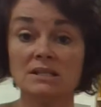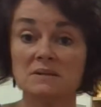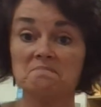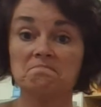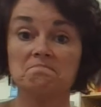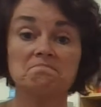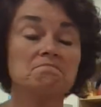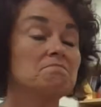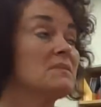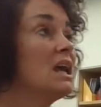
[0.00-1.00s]
it
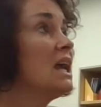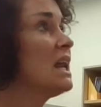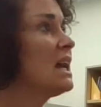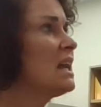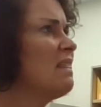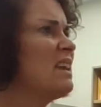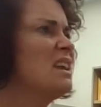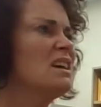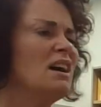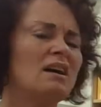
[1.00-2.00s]
and I can
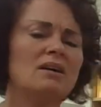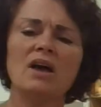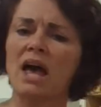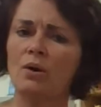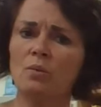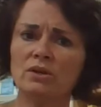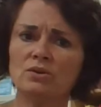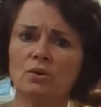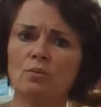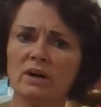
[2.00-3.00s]
think, I
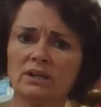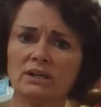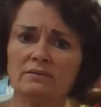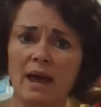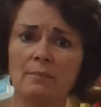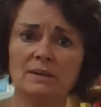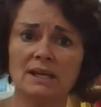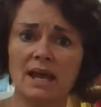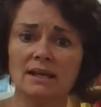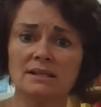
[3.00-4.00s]
wonder what could have
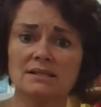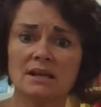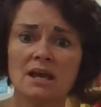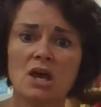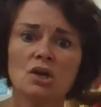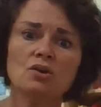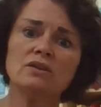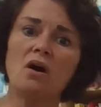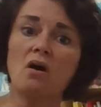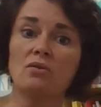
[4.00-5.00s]
happened next.
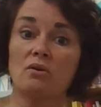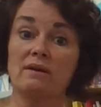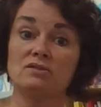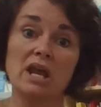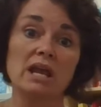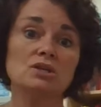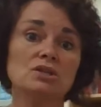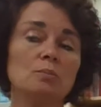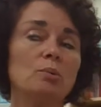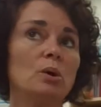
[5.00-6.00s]
Could the author have
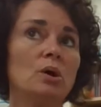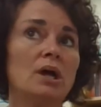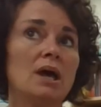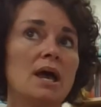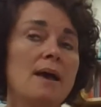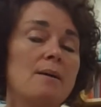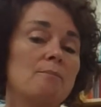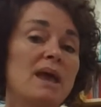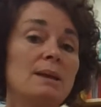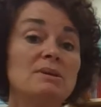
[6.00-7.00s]
changed the book?
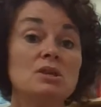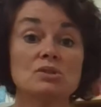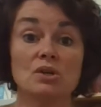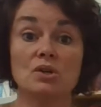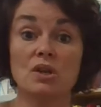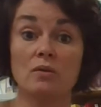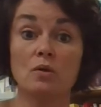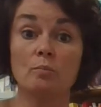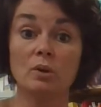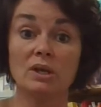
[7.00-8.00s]
Maybe there's
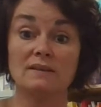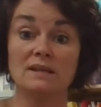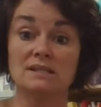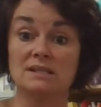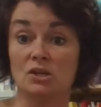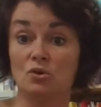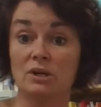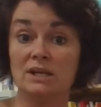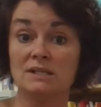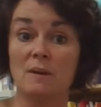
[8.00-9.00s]
another book in the
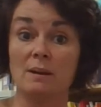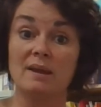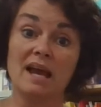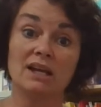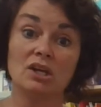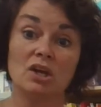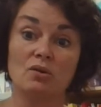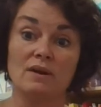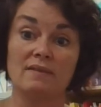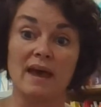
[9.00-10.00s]
series. Maybe I could
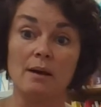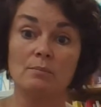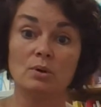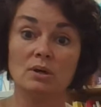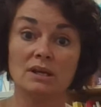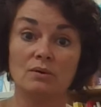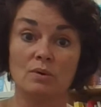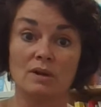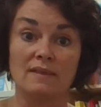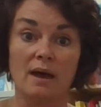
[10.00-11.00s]
go get that book
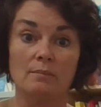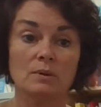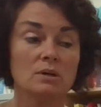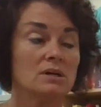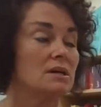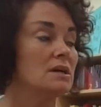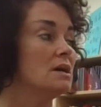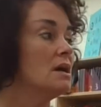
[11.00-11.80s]
and read that book.